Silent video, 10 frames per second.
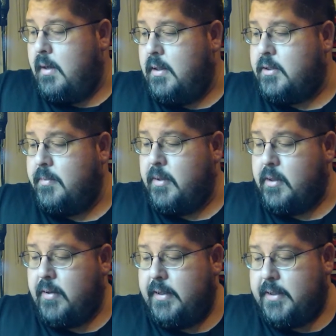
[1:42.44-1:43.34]
Some of the
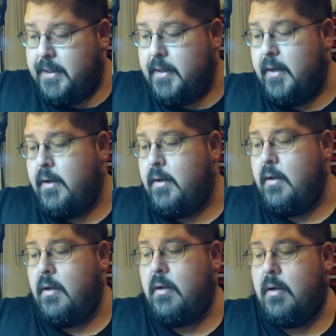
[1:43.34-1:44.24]

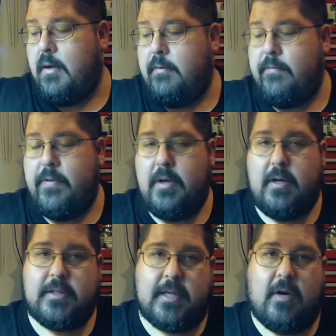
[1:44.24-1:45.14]
criteria of
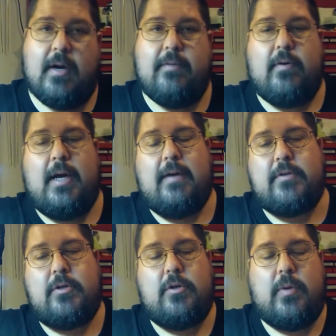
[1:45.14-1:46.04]
the scout rifle have
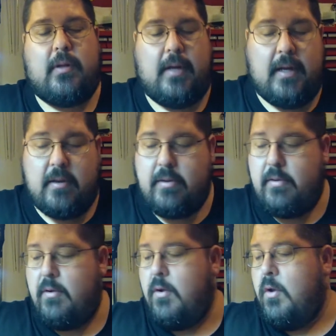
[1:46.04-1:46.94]
to do with length,
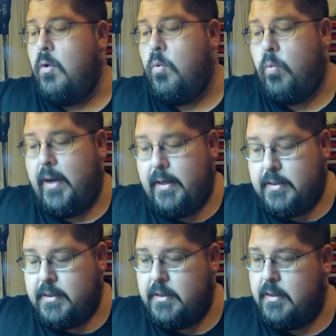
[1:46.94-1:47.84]

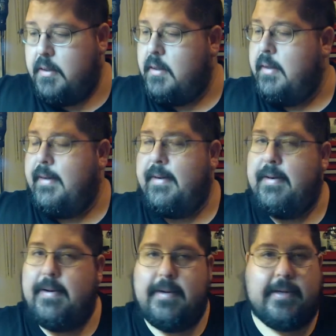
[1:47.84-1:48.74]
weight,
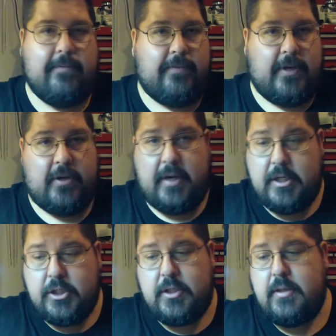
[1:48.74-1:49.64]

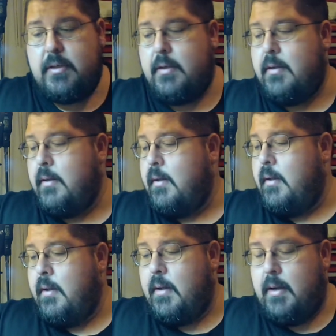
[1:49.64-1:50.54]
configuration,
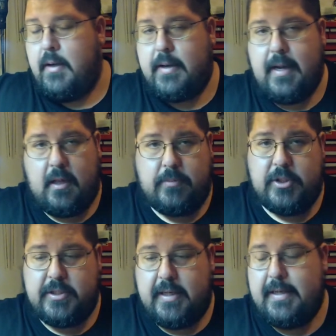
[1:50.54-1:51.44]
caliber
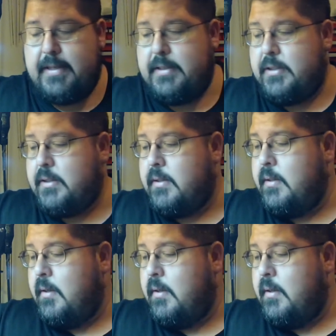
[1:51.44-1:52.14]
size,